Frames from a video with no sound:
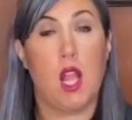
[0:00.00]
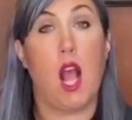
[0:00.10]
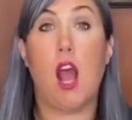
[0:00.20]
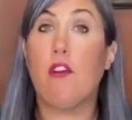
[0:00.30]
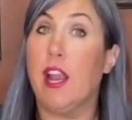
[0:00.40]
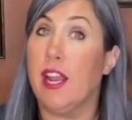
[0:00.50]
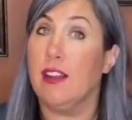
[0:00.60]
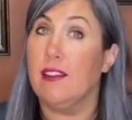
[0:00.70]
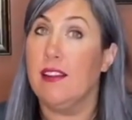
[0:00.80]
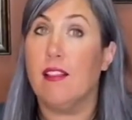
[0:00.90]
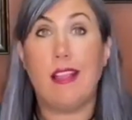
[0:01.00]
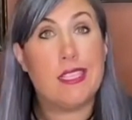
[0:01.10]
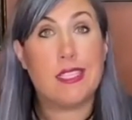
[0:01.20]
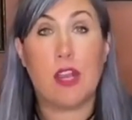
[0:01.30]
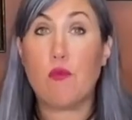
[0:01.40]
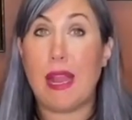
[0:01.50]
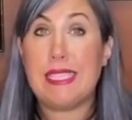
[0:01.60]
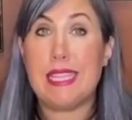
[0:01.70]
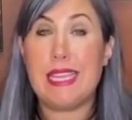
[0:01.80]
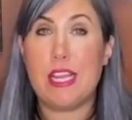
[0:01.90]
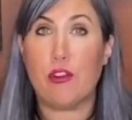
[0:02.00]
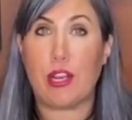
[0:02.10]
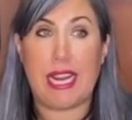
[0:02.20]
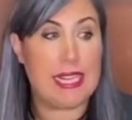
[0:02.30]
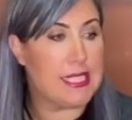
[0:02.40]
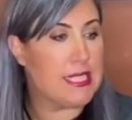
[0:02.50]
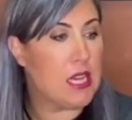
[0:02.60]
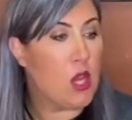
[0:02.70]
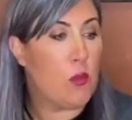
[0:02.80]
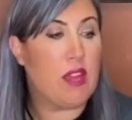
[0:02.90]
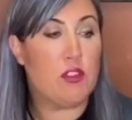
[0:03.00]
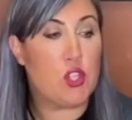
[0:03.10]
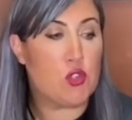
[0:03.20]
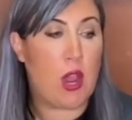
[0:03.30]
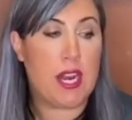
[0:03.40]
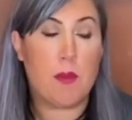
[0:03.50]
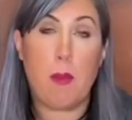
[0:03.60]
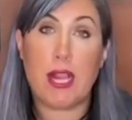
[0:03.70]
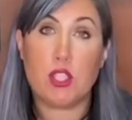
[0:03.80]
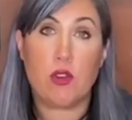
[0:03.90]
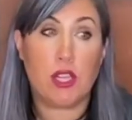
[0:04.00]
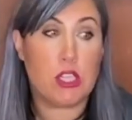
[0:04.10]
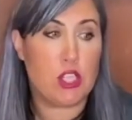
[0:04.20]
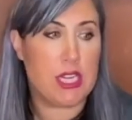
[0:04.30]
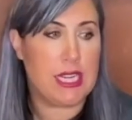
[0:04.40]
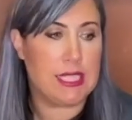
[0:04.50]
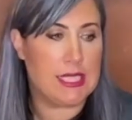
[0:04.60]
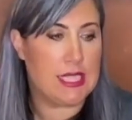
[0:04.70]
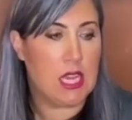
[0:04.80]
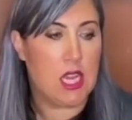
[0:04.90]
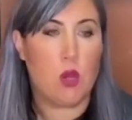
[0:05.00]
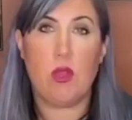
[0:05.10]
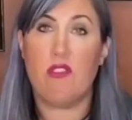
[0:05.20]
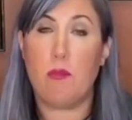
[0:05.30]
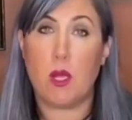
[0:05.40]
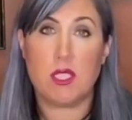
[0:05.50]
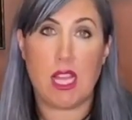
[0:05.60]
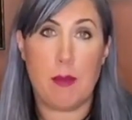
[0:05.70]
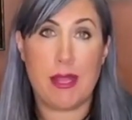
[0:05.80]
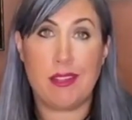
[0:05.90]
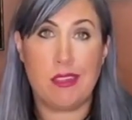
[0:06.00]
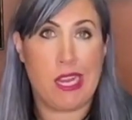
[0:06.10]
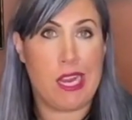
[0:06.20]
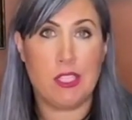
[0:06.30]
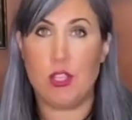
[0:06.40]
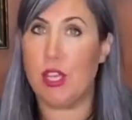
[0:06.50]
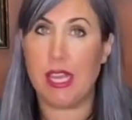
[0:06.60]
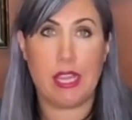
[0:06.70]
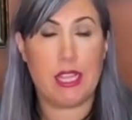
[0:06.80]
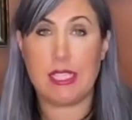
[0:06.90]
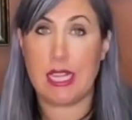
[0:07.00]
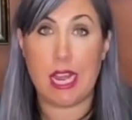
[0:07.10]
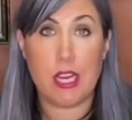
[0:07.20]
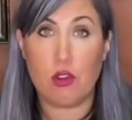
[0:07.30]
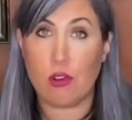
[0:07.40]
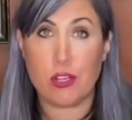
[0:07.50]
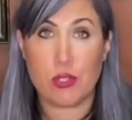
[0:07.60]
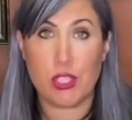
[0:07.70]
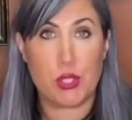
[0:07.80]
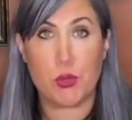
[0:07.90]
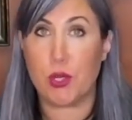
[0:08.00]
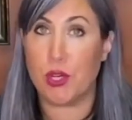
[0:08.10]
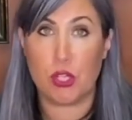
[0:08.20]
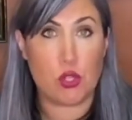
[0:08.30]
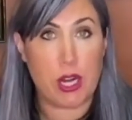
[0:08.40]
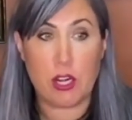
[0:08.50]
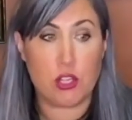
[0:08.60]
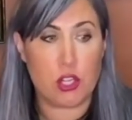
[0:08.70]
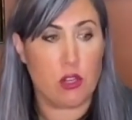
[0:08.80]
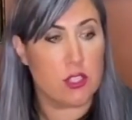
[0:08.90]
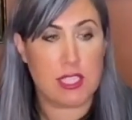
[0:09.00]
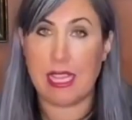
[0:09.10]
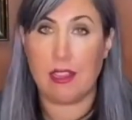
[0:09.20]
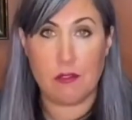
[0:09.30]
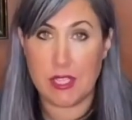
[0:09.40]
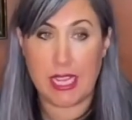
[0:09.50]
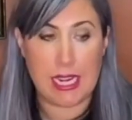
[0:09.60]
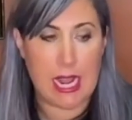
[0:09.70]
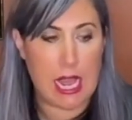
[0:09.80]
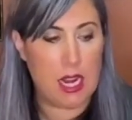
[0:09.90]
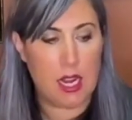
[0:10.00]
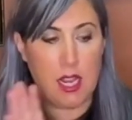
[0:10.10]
All right, let's get right to the ingredients. We have shredded mozzarella cheese. We have balsamic glaze. You can get this at any grocery store or Trader Joe's. I love to get it at.